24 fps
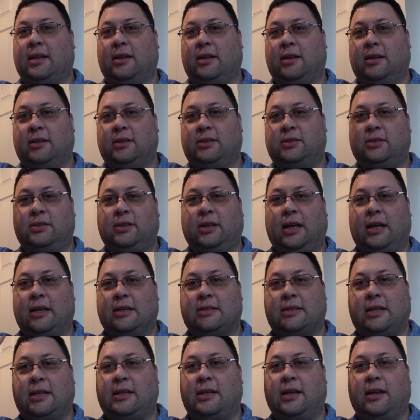
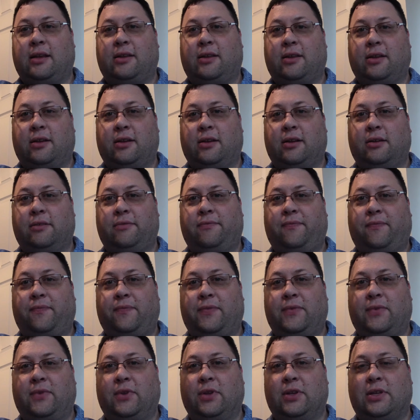the
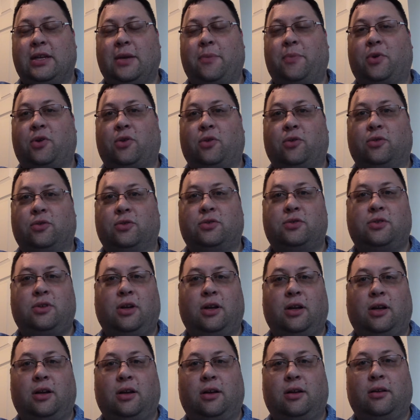typical
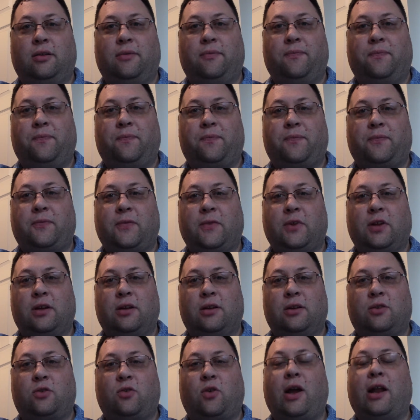
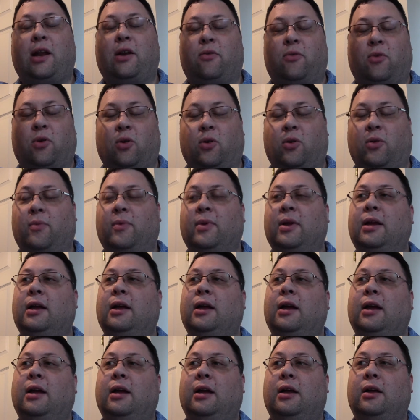credit roll.
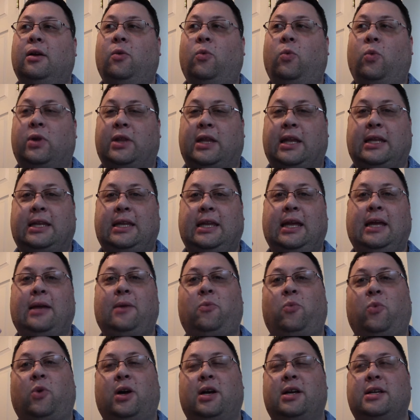What they
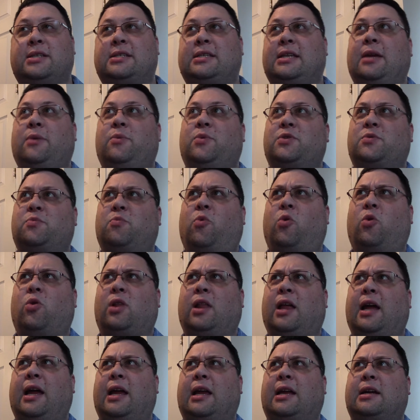did was, it was more
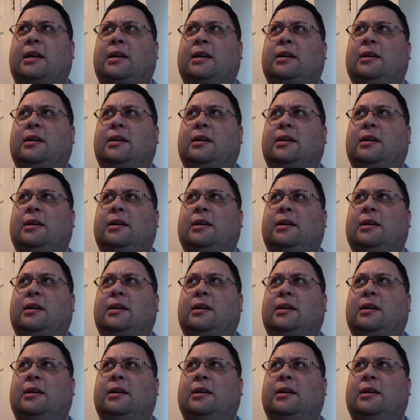like